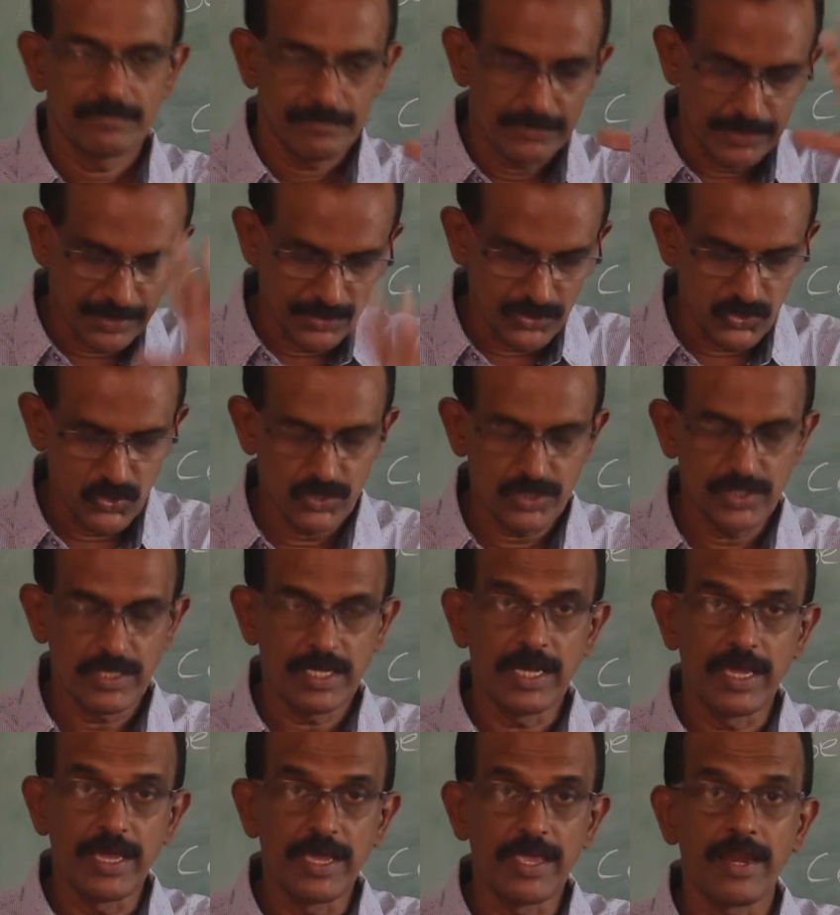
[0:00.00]
That is
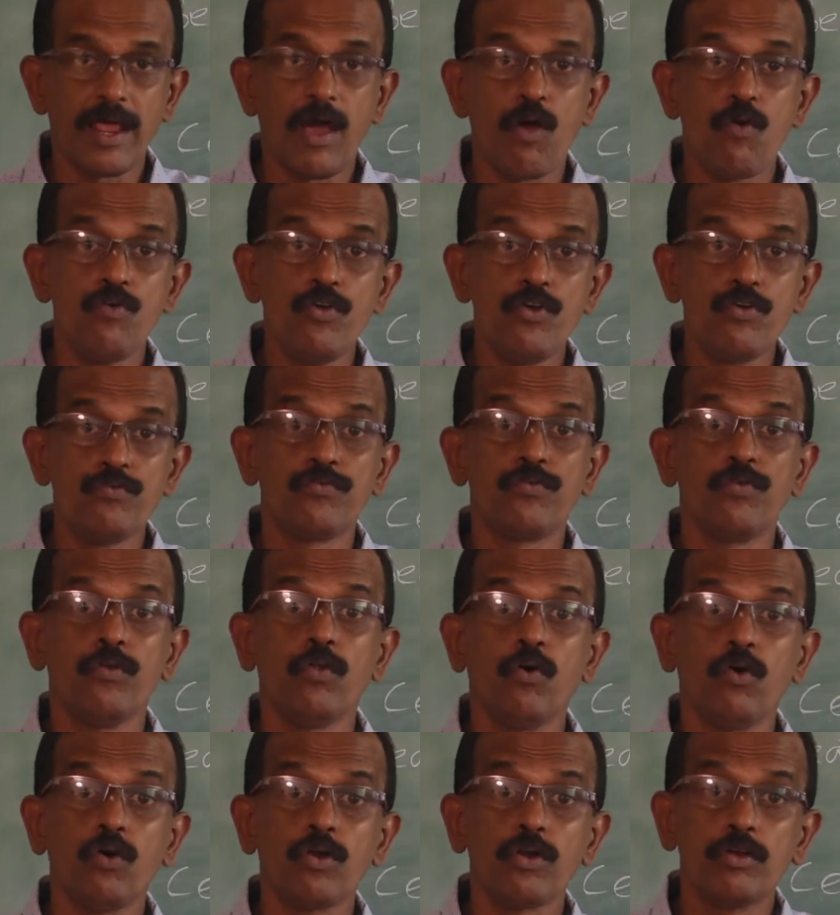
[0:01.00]
ground
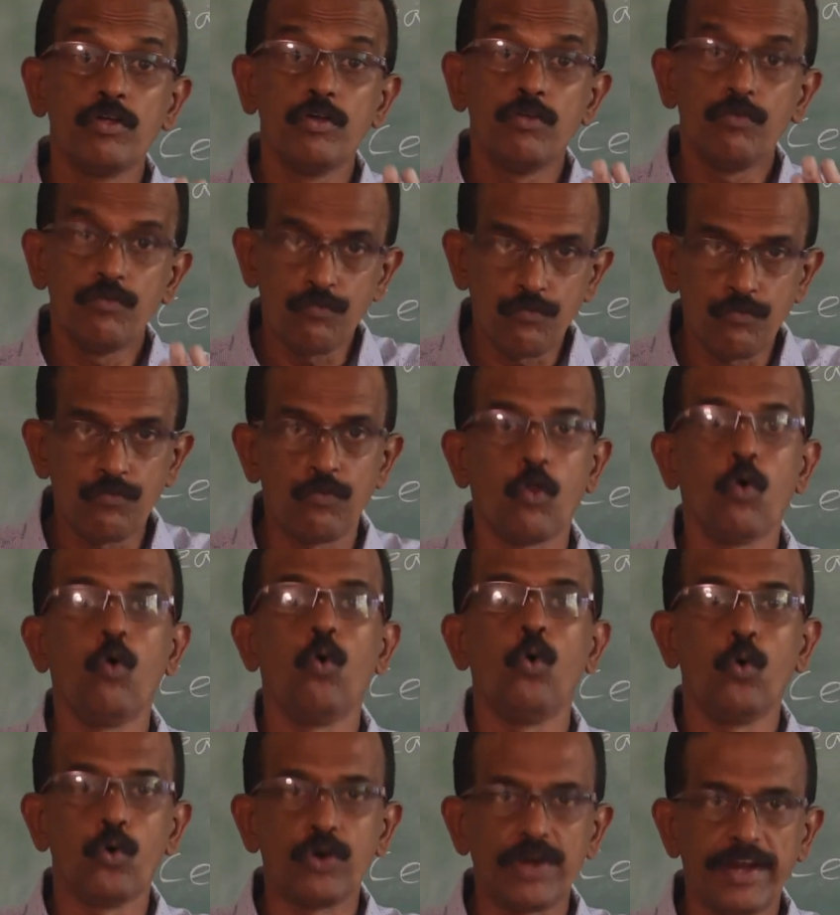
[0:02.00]
floor
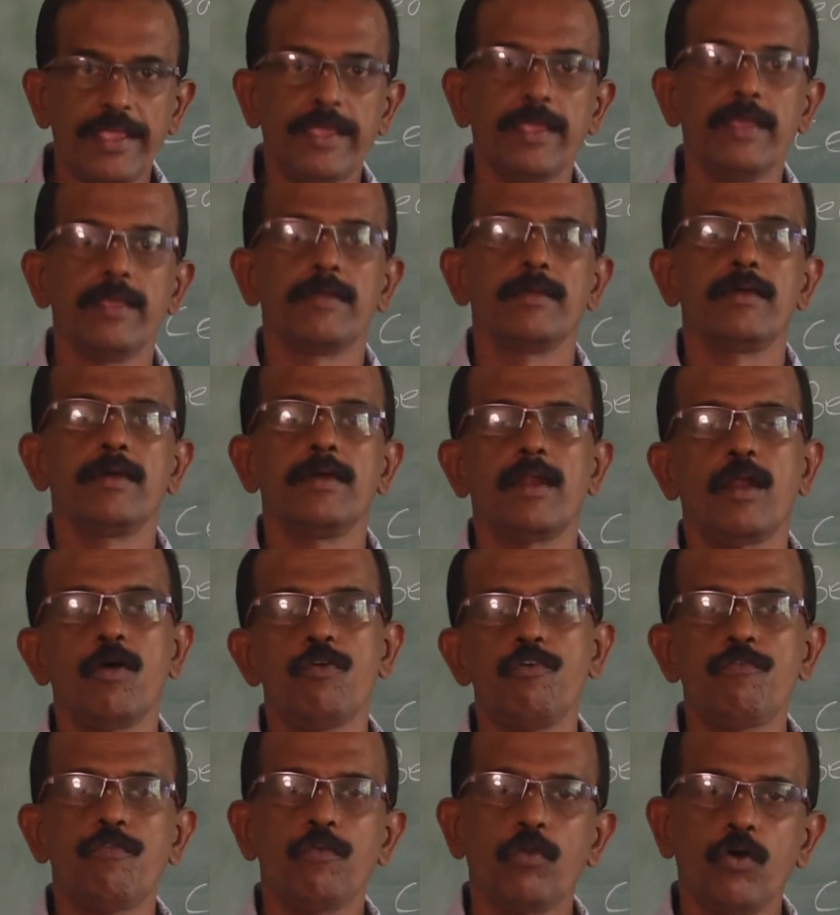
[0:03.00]
flooring.
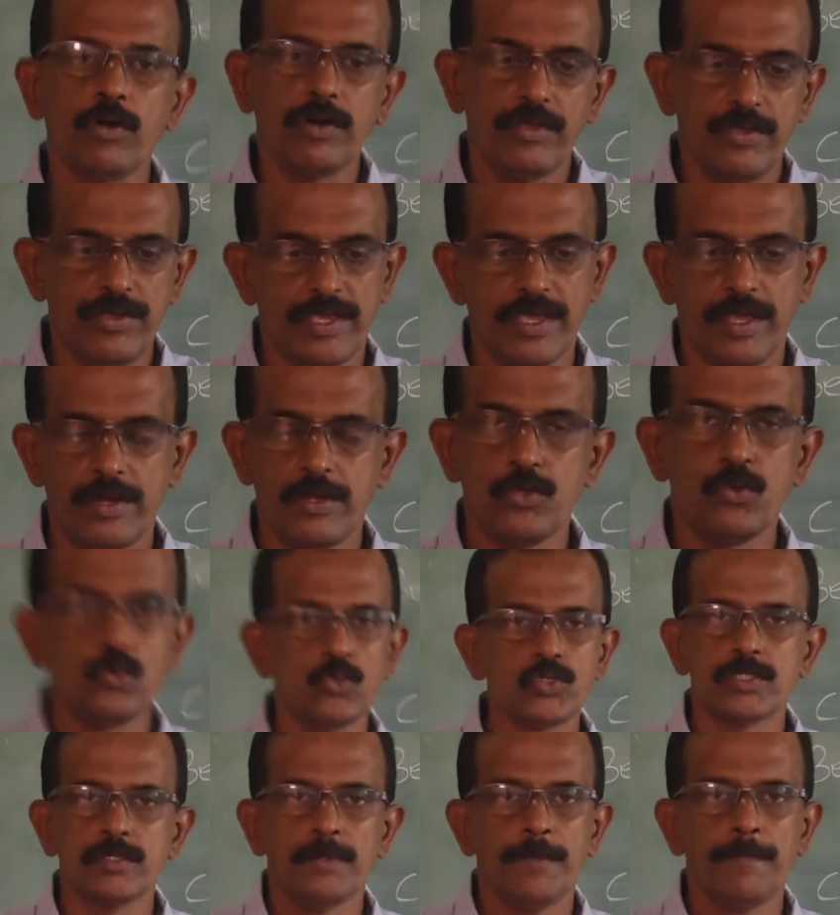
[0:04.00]
Ground floor we can
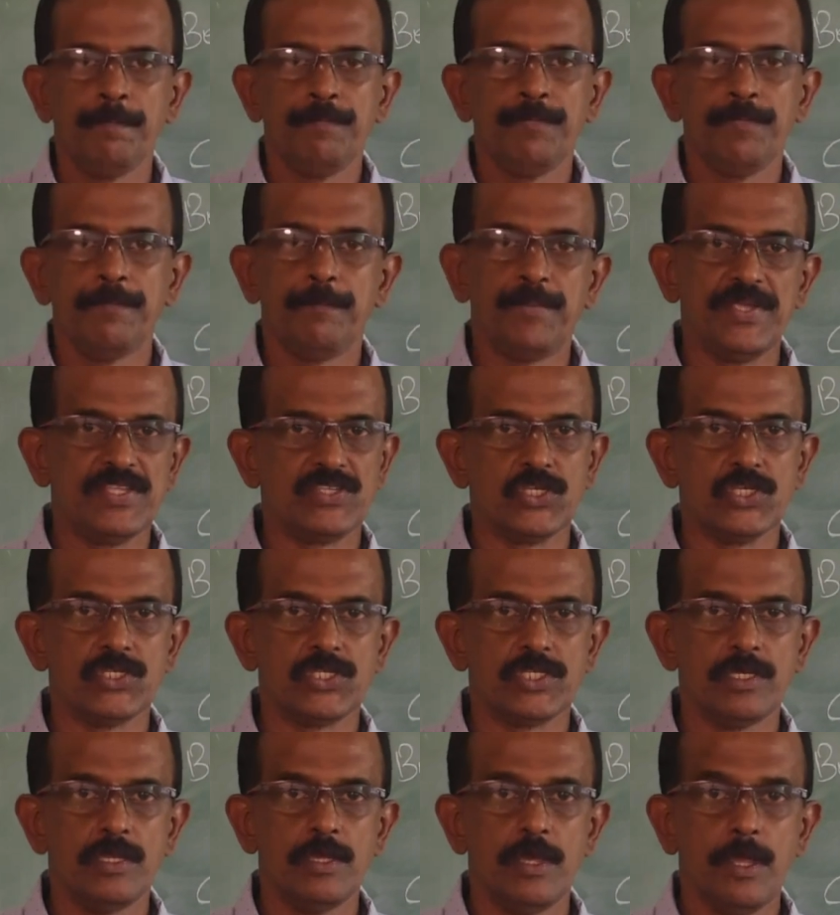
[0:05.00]
use
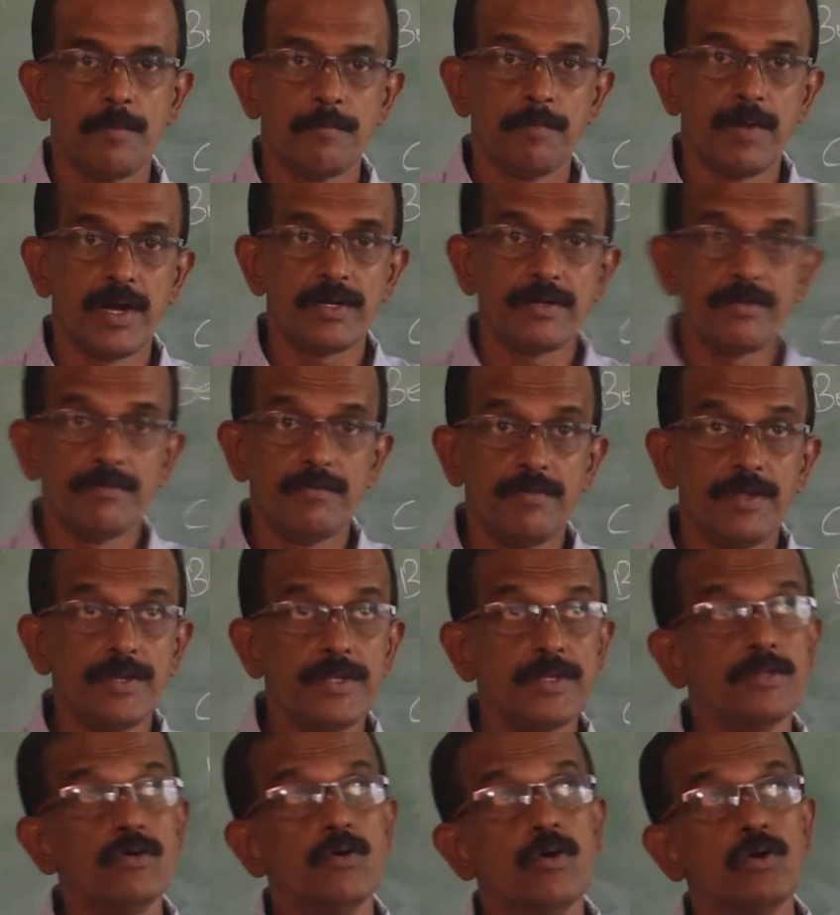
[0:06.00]
P.C.C, but when
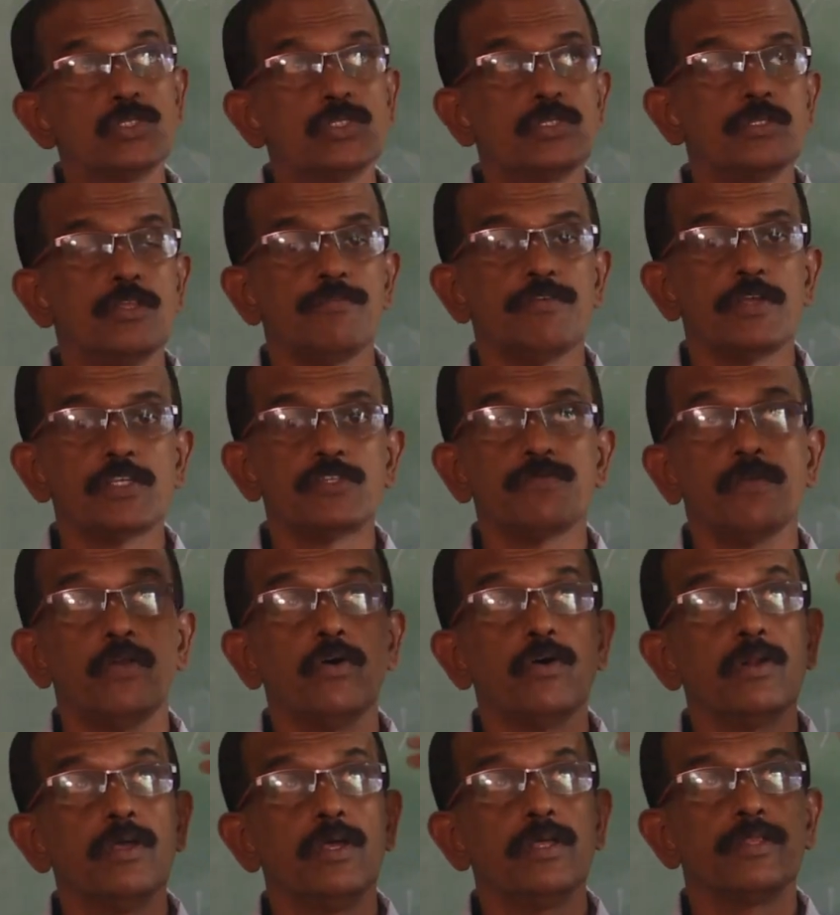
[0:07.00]
it goes to the first
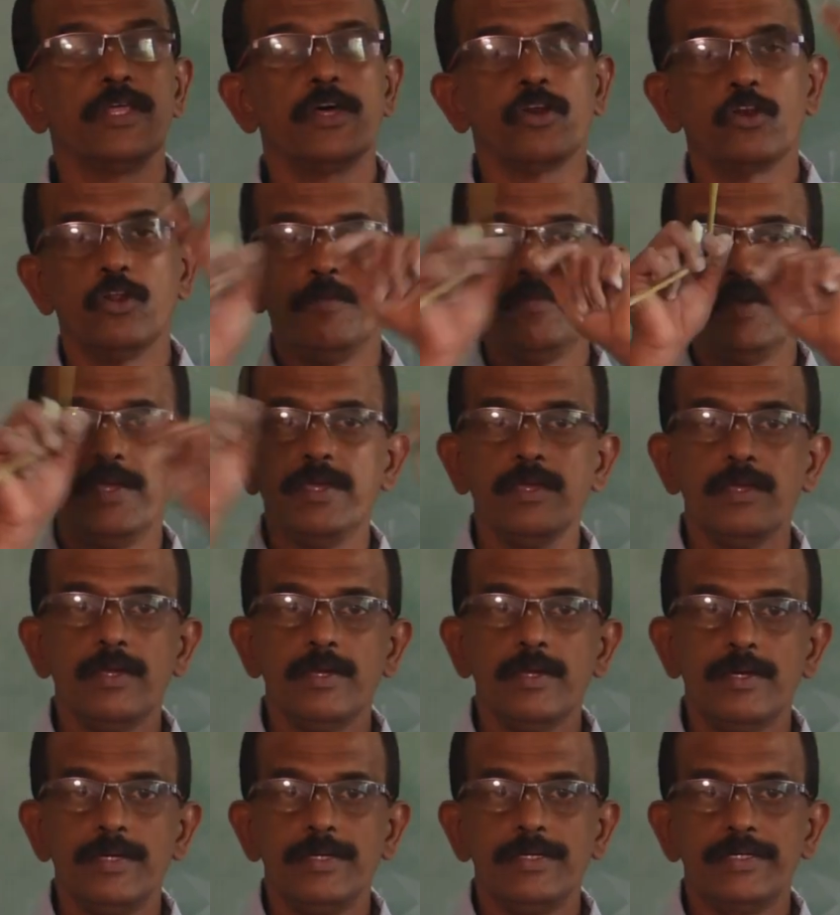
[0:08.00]
floor there will be
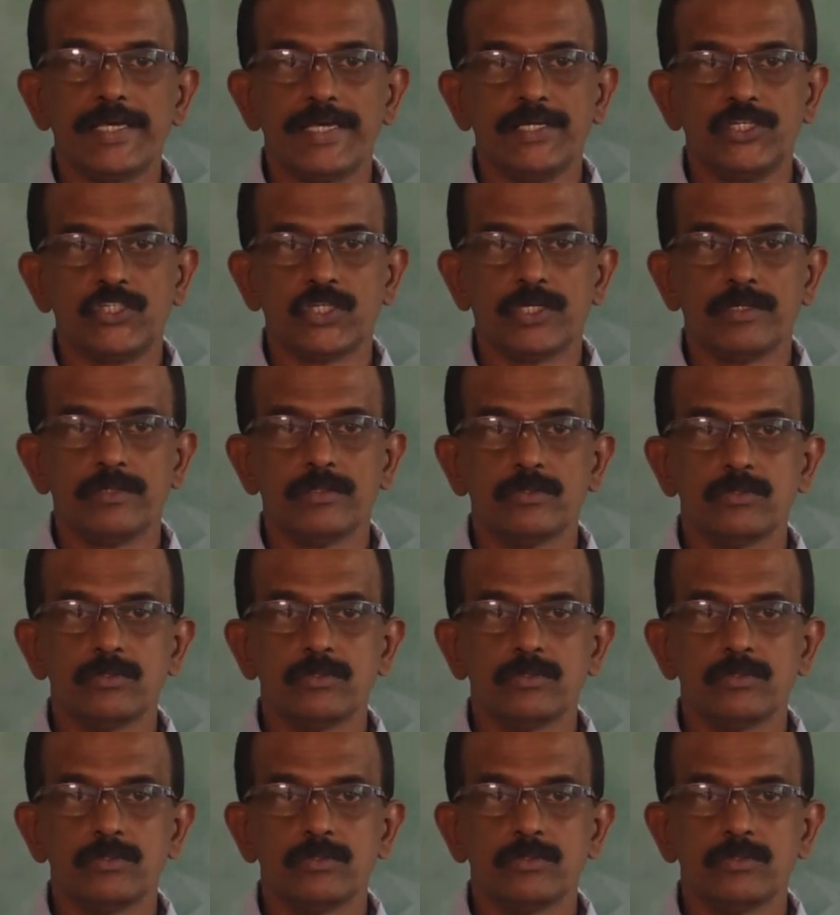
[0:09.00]
tension.